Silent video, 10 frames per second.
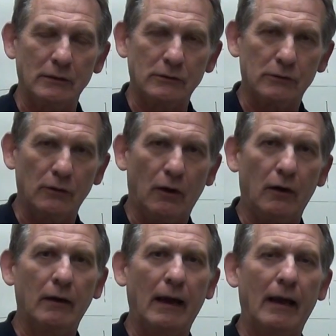as
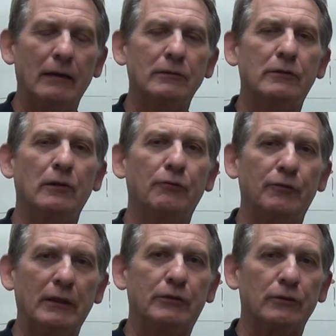long as the
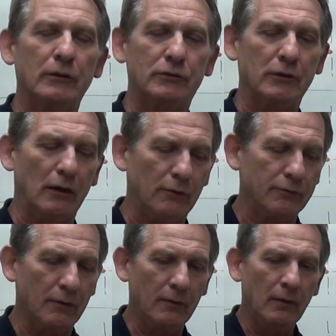feature
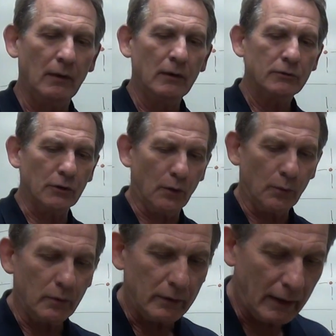itself.
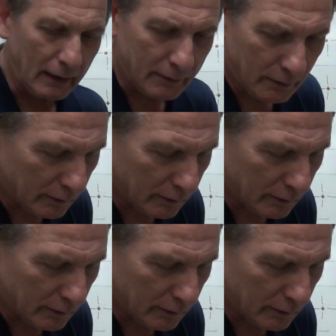So that